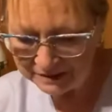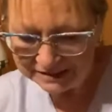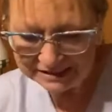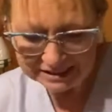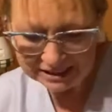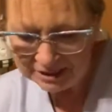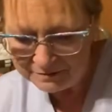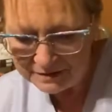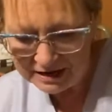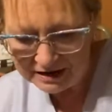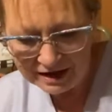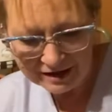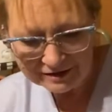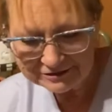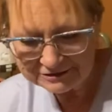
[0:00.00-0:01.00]
to see them. I
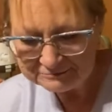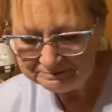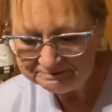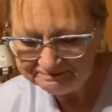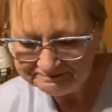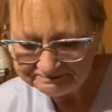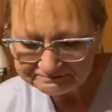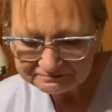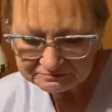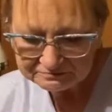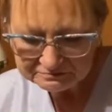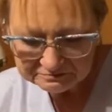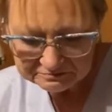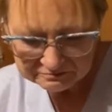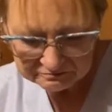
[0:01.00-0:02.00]
liked them.
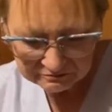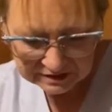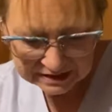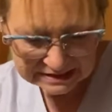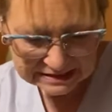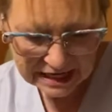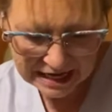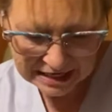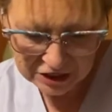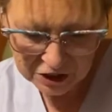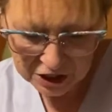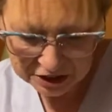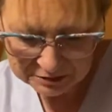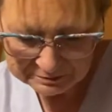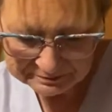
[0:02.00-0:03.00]
So I
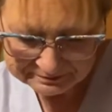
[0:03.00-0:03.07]
got them.